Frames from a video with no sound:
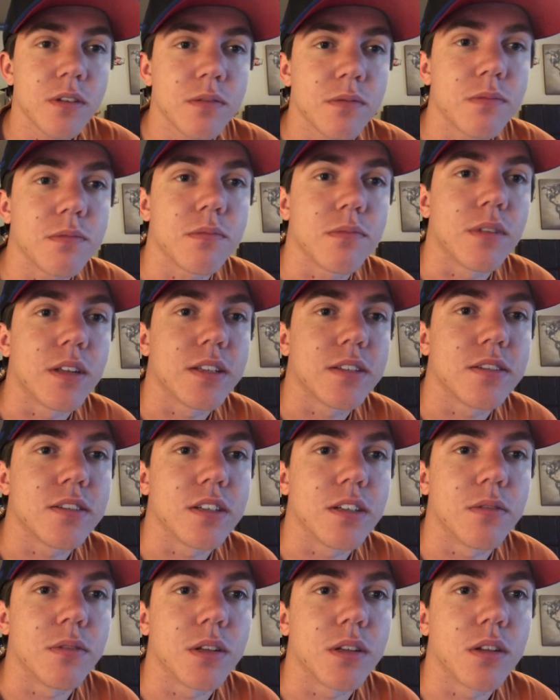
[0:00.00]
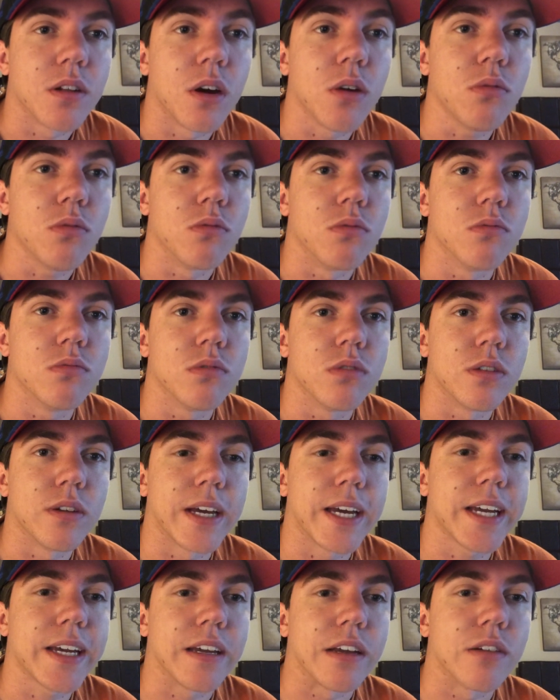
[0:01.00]
Hmm, let's see what. Oh,
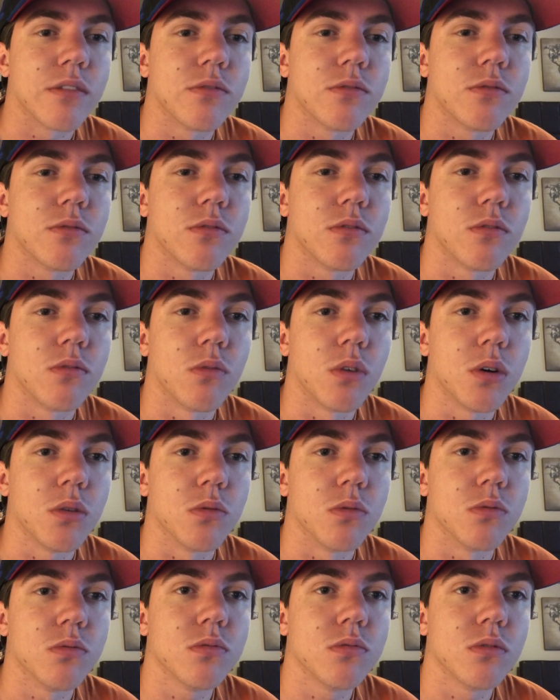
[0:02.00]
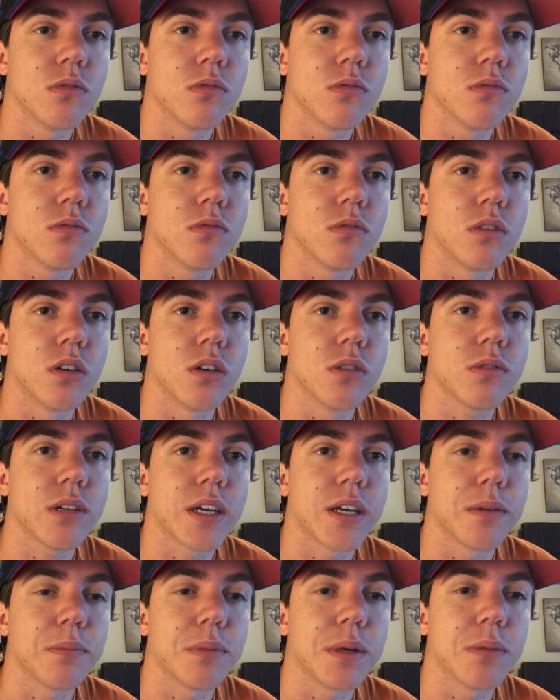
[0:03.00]
hey. Whoa.
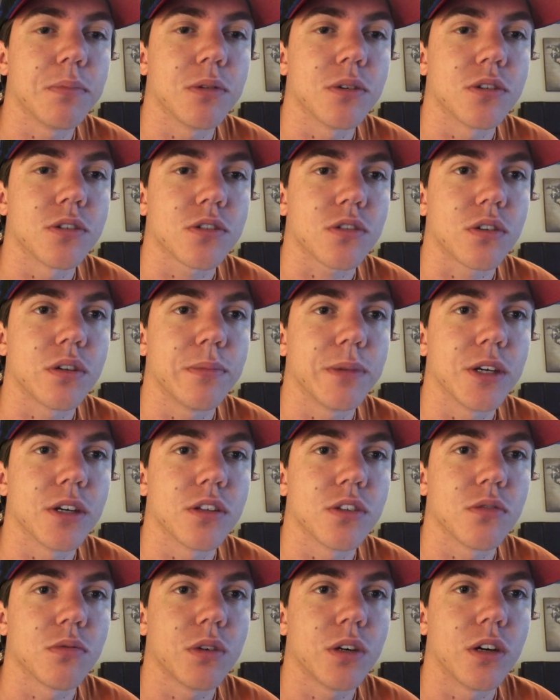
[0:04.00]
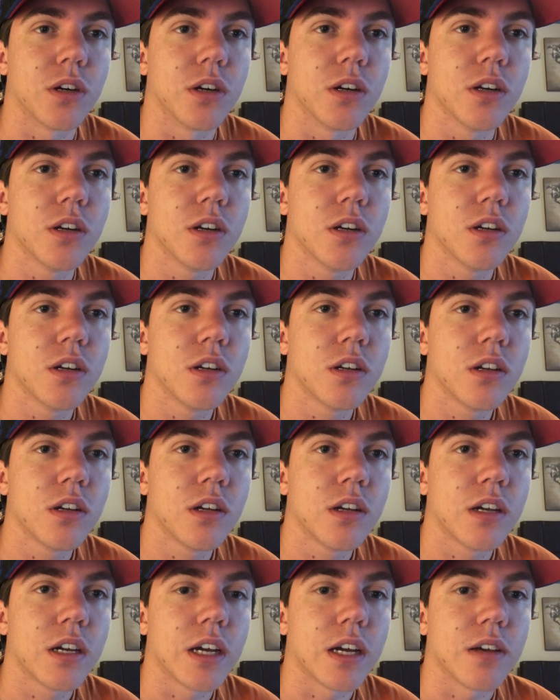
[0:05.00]
Okay, people are screaming on Twitter
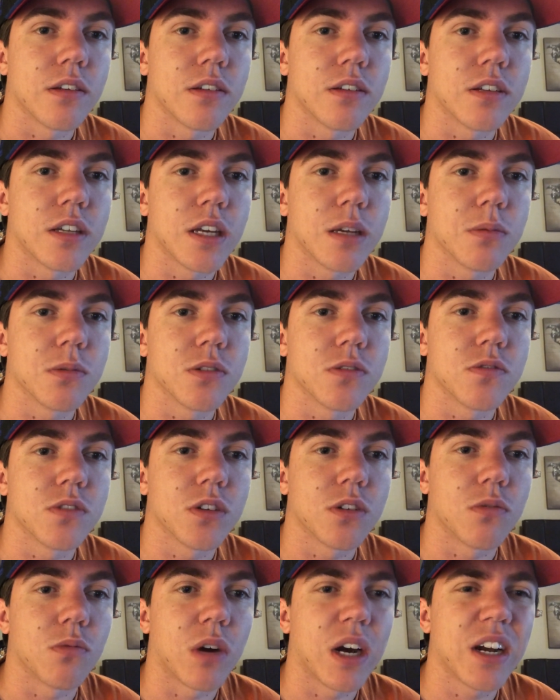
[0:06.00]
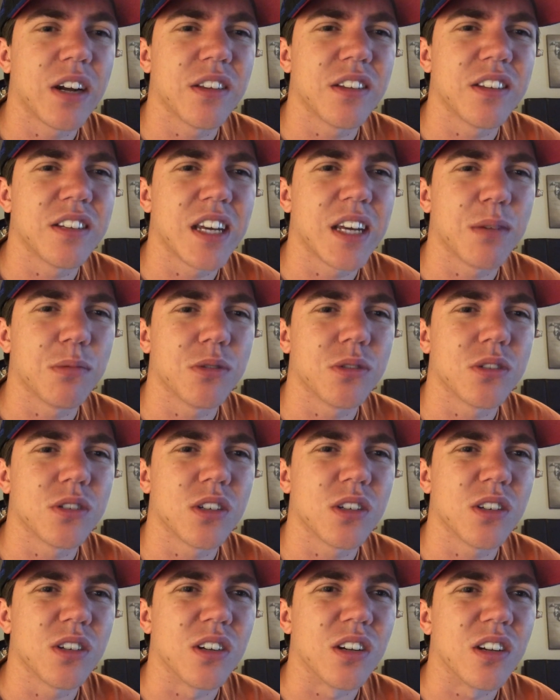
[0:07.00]
how the tables have turned. Why did the tables
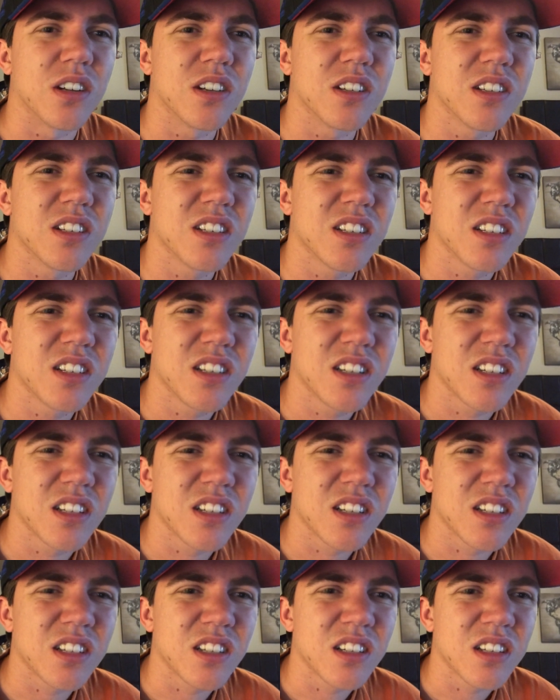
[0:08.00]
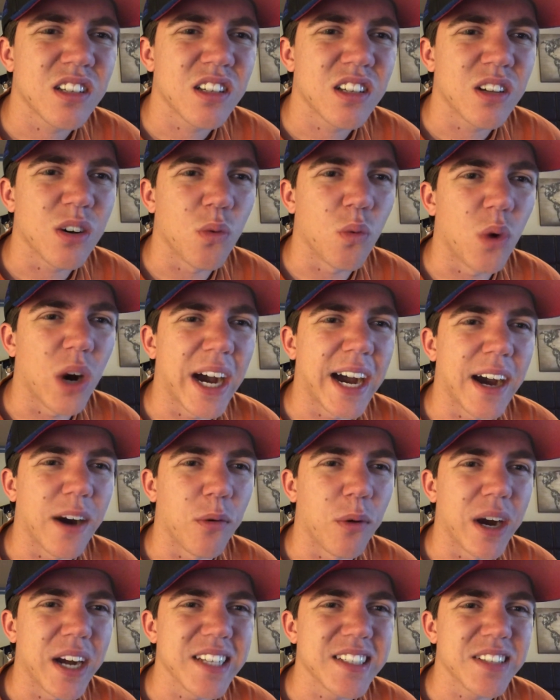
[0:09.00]
turn? Wow.
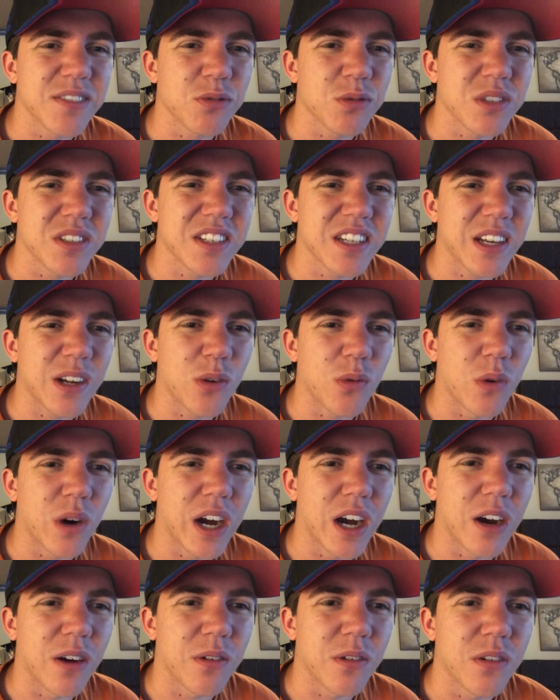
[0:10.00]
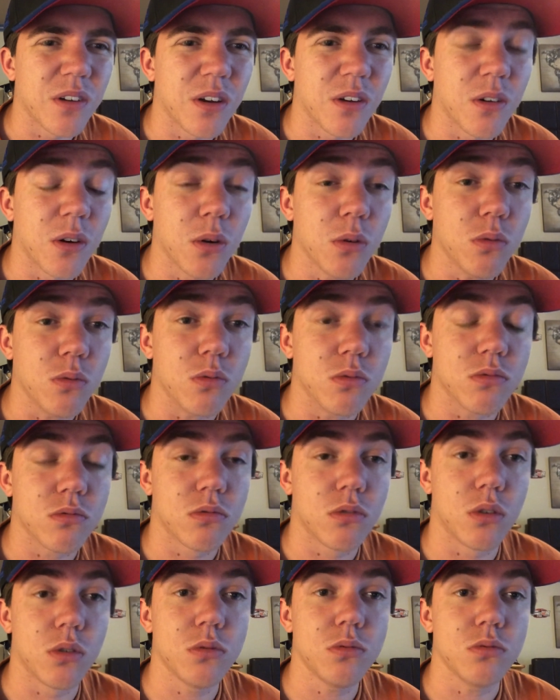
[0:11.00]
Why is everyone saying wow? No. Oh,
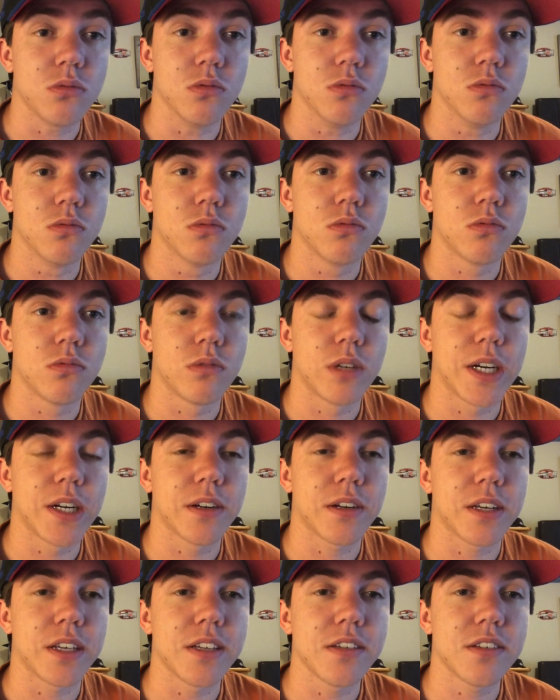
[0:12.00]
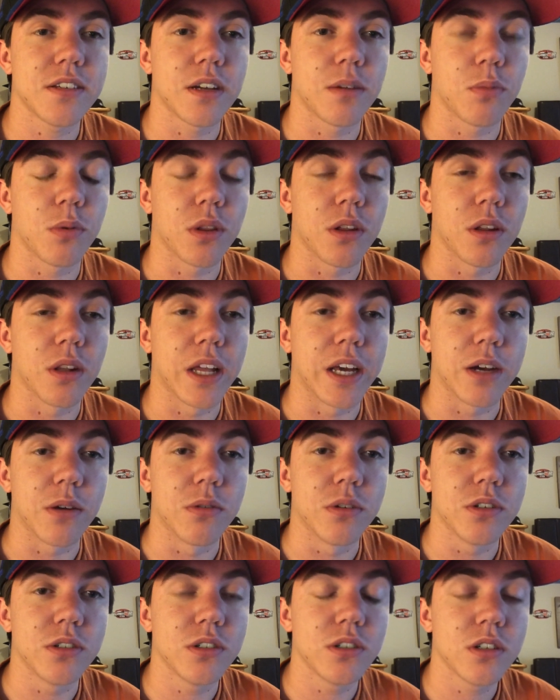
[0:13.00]
oh. Eric Estepp with the
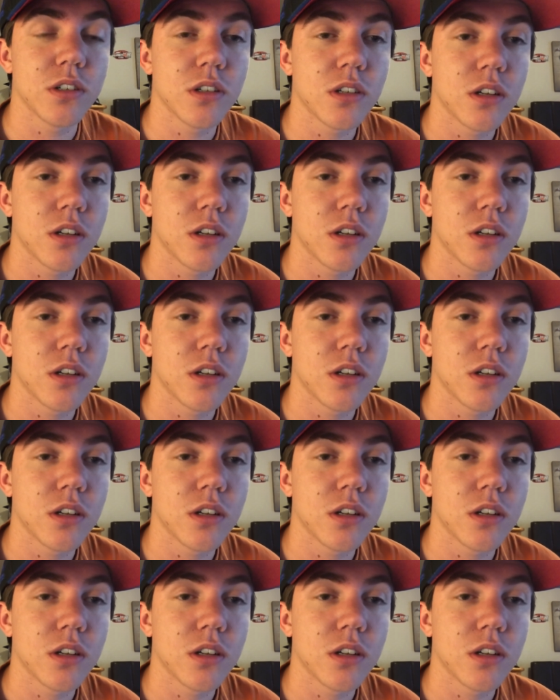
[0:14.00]
language.